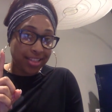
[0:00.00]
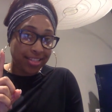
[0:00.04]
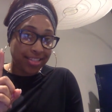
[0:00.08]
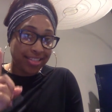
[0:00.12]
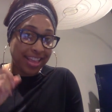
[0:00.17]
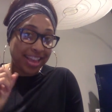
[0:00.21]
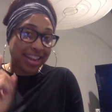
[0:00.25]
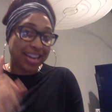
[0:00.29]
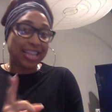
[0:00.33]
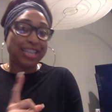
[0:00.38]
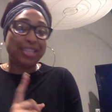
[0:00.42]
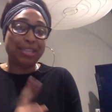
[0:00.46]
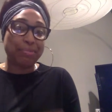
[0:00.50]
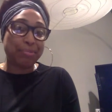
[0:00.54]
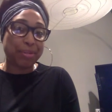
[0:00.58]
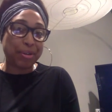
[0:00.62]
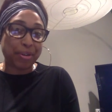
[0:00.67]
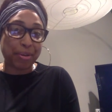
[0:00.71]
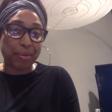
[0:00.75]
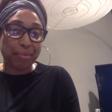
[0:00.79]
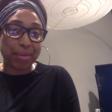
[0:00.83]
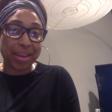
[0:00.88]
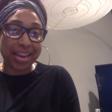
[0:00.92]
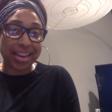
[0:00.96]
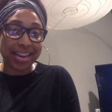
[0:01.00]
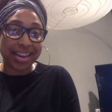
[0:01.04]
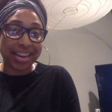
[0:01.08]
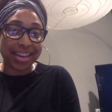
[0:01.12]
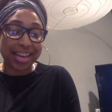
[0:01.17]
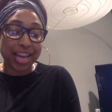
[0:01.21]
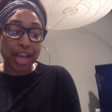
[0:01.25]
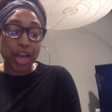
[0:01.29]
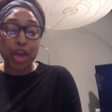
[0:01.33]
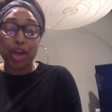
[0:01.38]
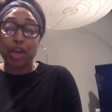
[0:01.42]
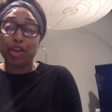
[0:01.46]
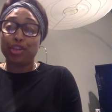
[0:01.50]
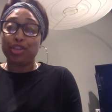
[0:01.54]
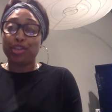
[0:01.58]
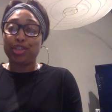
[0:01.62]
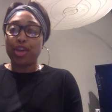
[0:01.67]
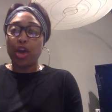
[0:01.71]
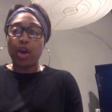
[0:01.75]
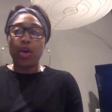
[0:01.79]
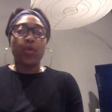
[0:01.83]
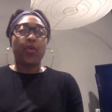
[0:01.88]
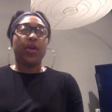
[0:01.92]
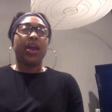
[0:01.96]
that needs to be repeated.
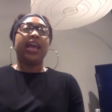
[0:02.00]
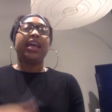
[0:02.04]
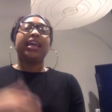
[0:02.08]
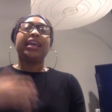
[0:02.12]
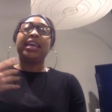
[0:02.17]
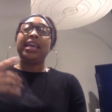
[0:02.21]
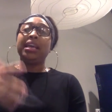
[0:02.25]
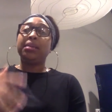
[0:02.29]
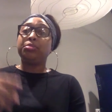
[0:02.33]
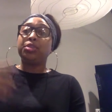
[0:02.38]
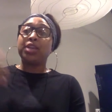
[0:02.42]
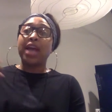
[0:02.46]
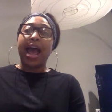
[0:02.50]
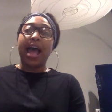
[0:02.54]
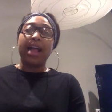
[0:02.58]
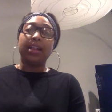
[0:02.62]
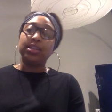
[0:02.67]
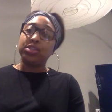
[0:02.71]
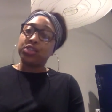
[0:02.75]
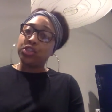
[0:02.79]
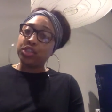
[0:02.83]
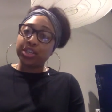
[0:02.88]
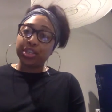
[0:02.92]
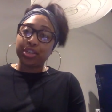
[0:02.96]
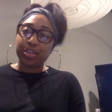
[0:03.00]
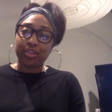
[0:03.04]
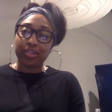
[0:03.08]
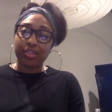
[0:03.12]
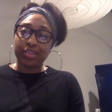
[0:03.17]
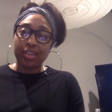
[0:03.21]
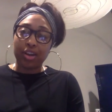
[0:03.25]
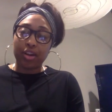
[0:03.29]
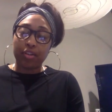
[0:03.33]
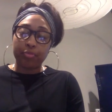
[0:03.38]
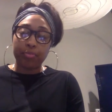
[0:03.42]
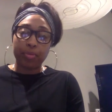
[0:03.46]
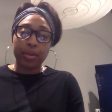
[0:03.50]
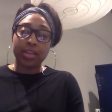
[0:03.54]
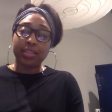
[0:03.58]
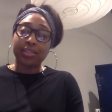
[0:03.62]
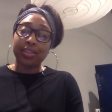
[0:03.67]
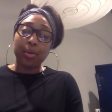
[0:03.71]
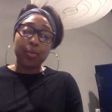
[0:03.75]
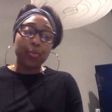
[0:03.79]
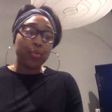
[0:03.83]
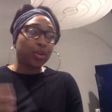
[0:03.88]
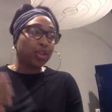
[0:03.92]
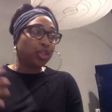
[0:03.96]
So keep challenging yourself because I
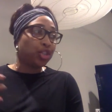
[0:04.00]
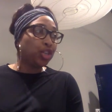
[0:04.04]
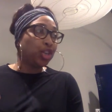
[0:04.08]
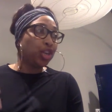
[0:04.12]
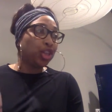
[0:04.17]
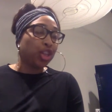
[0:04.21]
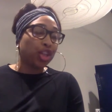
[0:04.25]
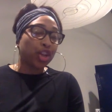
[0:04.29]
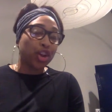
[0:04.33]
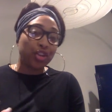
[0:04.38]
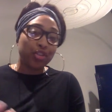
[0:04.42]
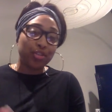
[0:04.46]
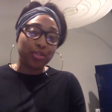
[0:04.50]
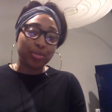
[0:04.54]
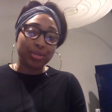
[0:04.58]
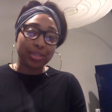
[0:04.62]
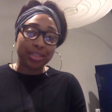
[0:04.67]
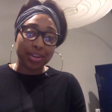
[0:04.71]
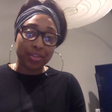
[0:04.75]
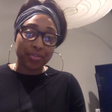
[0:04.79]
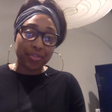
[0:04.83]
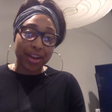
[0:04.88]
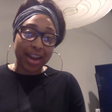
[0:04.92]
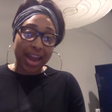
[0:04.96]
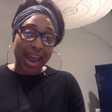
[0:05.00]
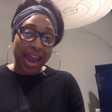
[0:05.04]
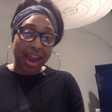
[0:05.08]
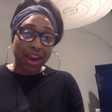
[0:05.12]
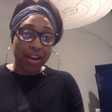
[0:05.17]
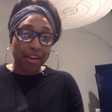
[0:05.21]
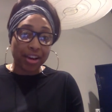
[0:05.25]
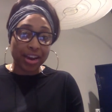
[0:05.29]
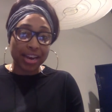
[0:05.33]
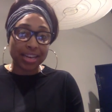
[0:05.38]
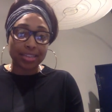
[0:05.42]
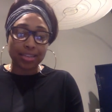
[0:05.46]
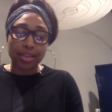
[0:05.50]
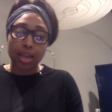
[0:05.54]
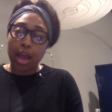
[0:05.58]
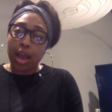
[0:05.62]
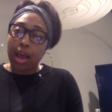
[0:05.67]
want you to learn those different areas